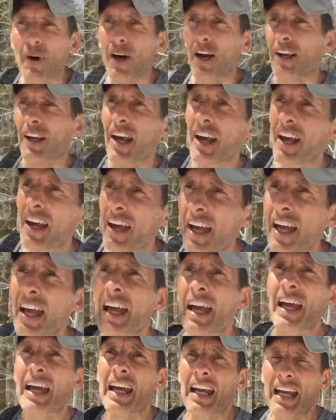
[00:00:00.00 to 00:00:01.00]
But
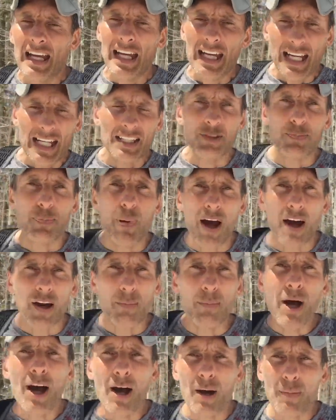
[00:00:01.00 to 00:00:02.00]
it's
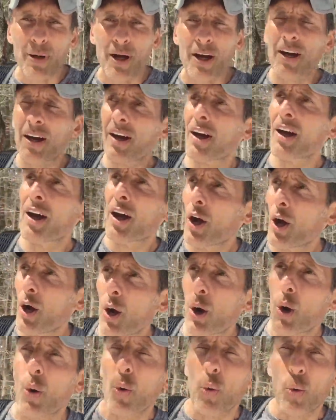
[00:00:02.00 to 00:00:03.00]
bottom-up
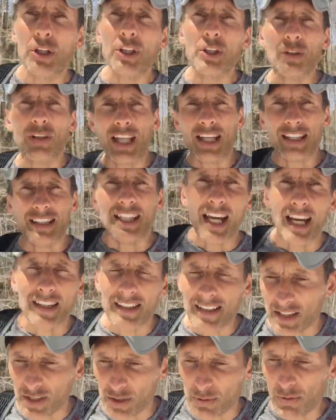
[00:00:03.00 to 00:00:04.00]
when you let the
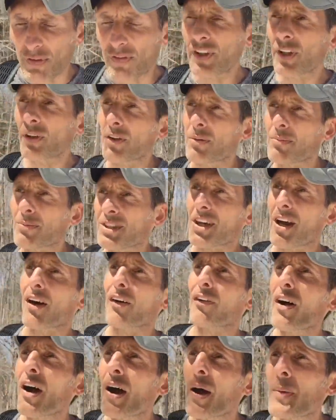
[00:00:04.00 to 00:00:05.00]
ideas reveal
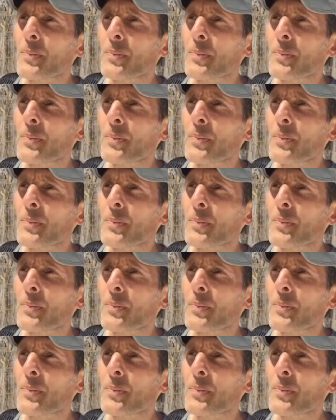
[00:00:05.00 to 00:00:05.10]
themselves.